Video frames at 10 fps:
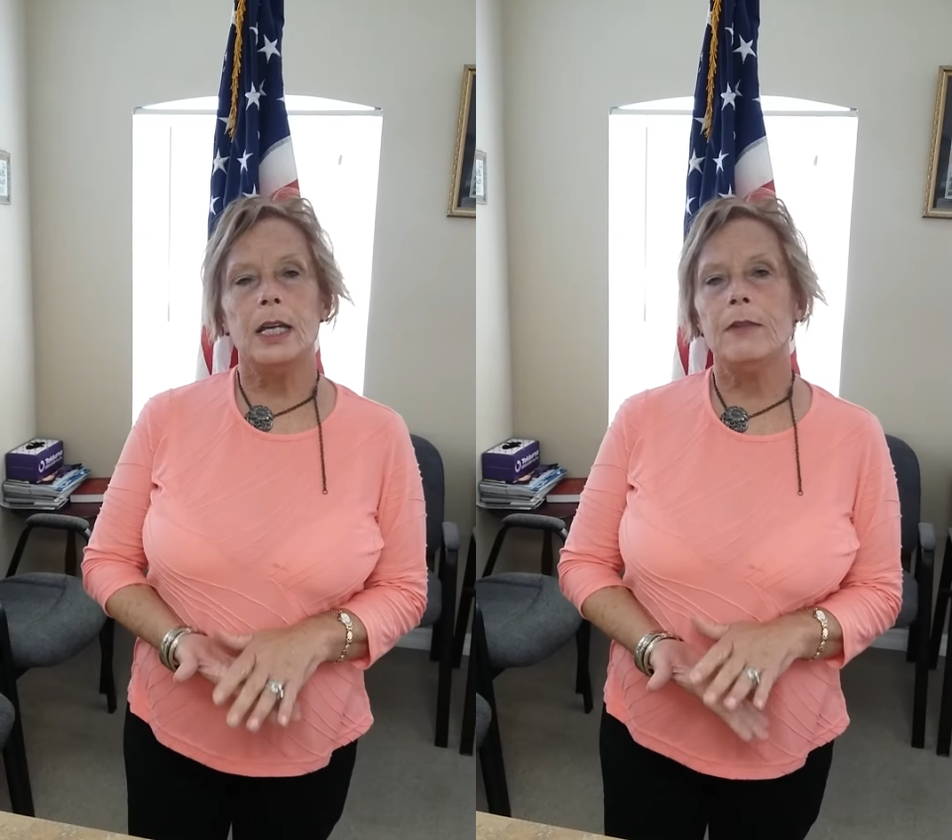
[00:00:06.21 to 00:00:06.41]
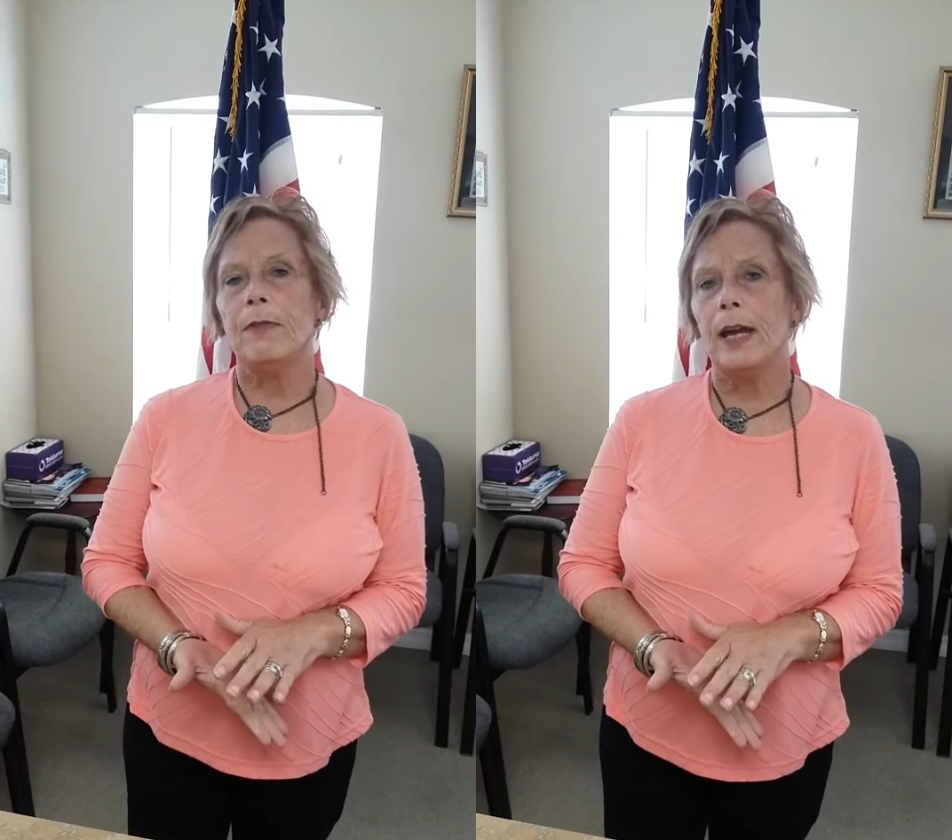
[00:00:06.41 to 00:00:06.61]

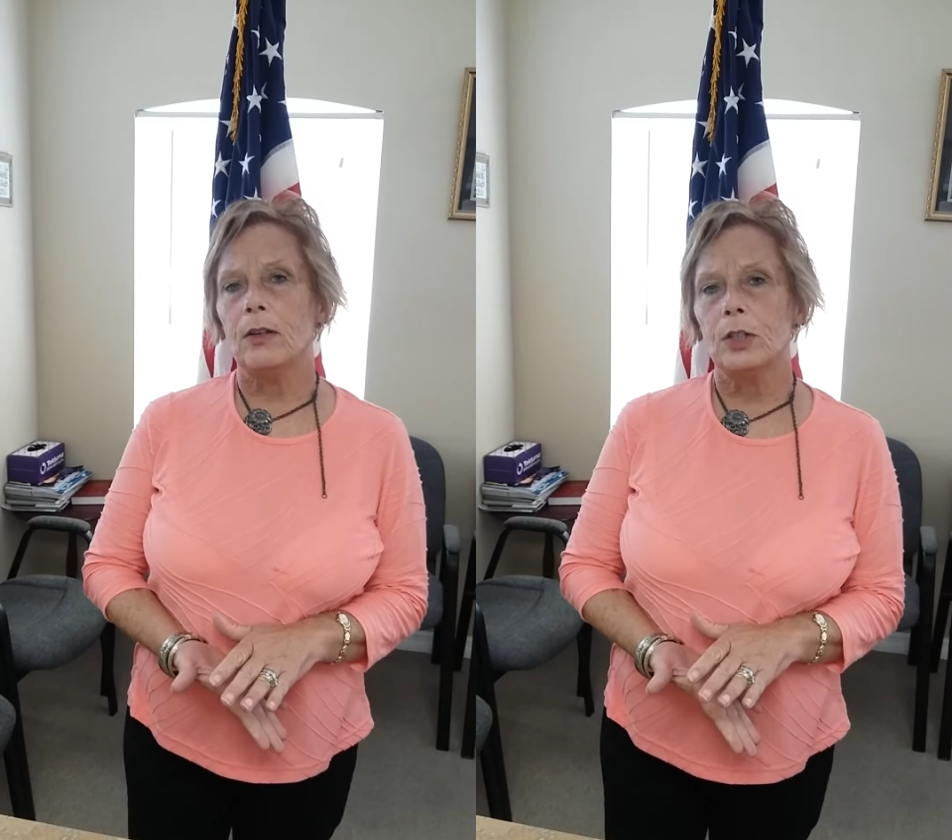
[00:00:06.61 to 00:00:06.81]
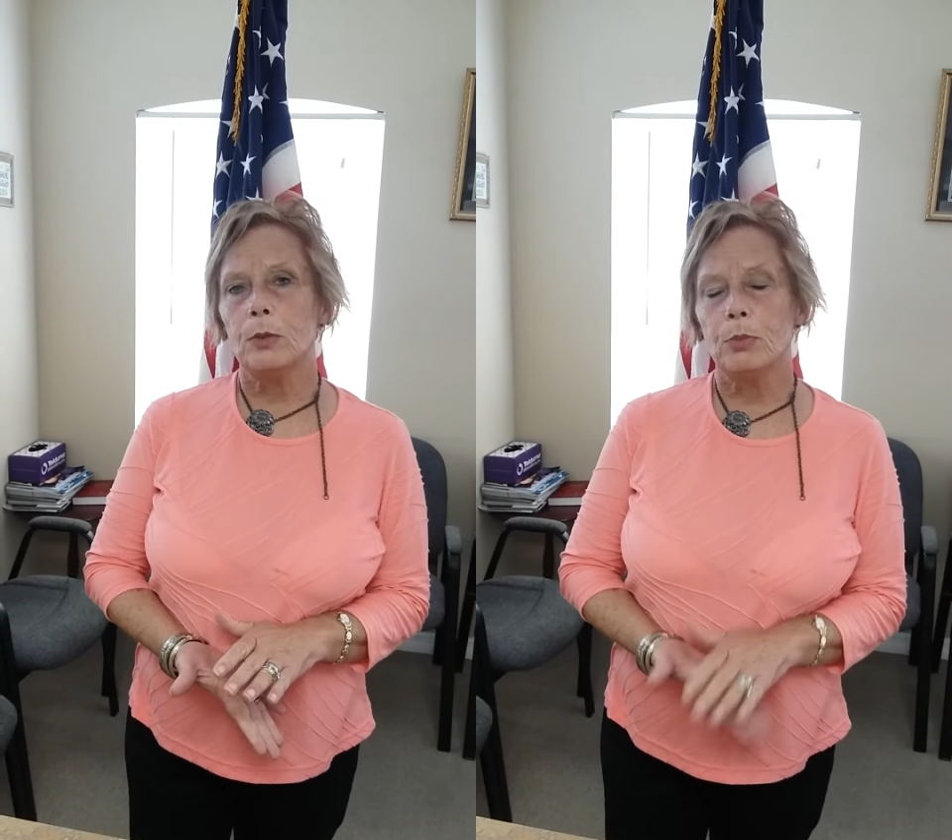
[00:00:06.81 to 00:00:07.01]
He
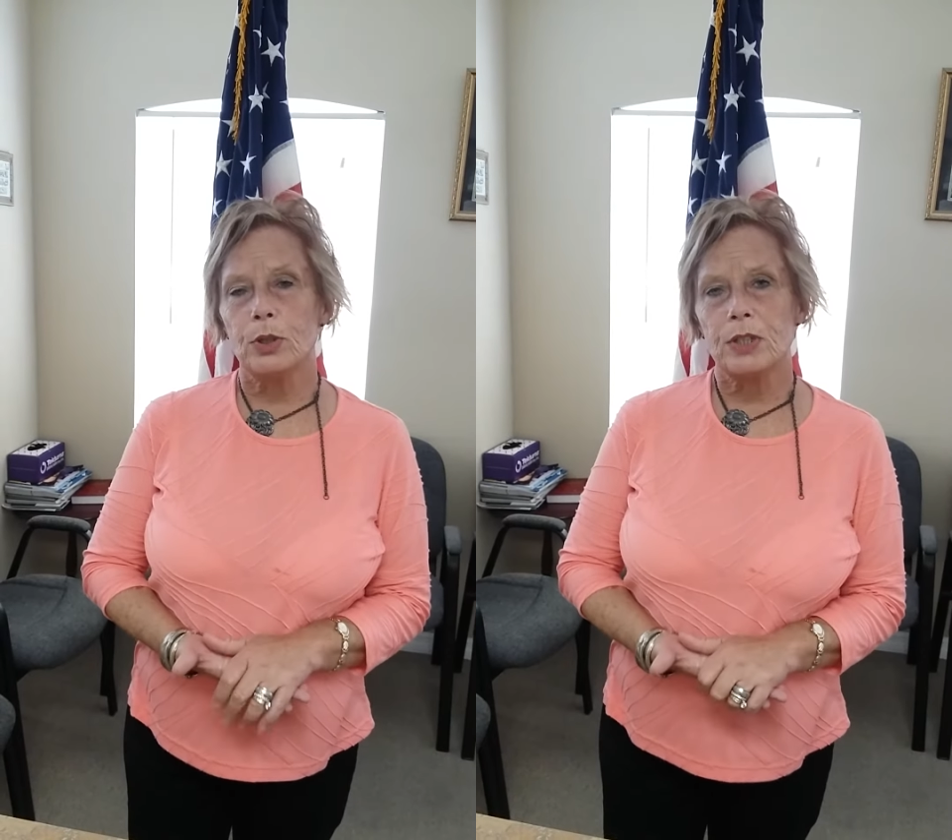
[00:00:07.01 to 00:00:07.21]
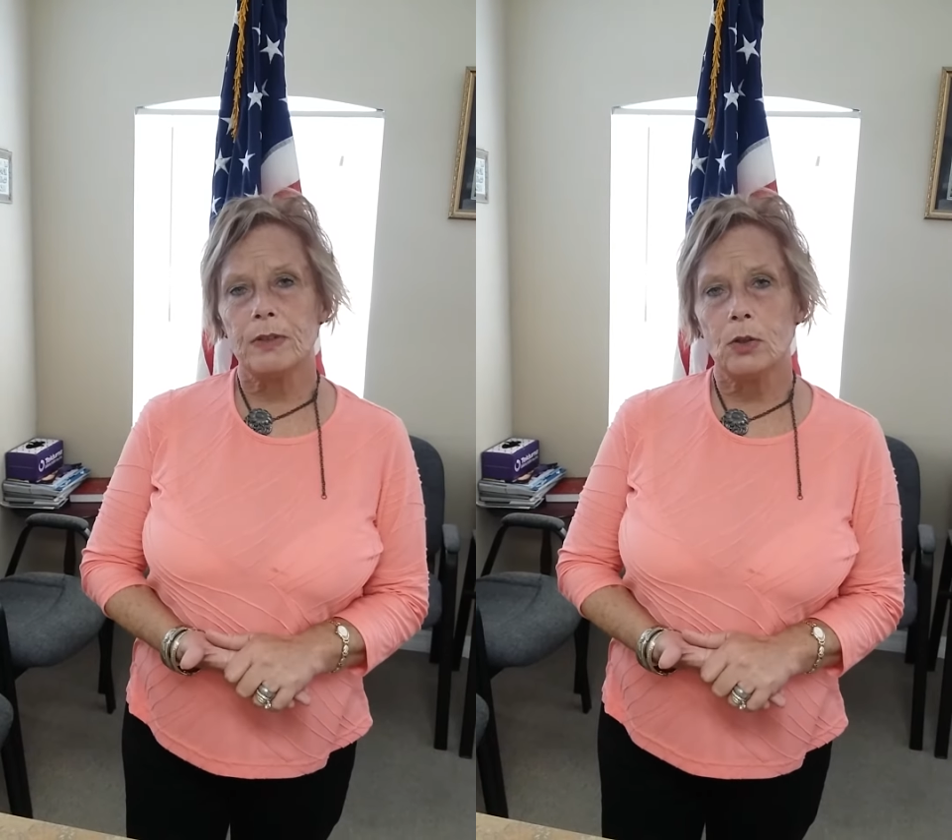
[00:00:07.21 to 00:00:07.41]
founded
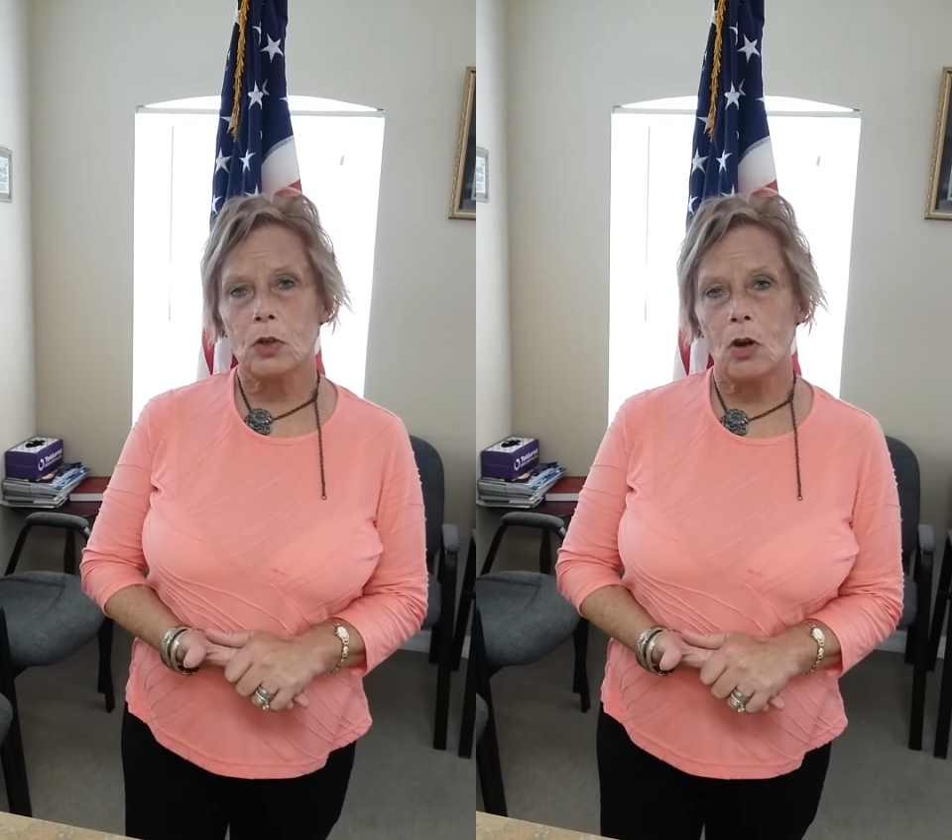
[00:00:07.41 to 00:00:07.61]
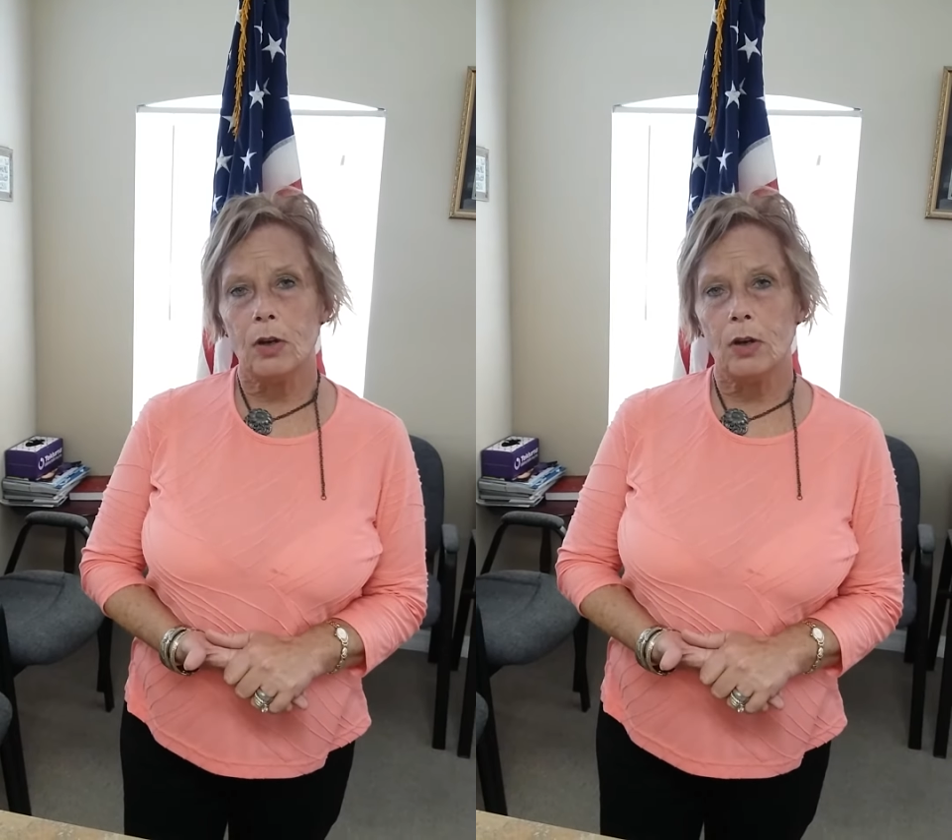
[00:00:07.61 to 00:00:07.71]
Brooksville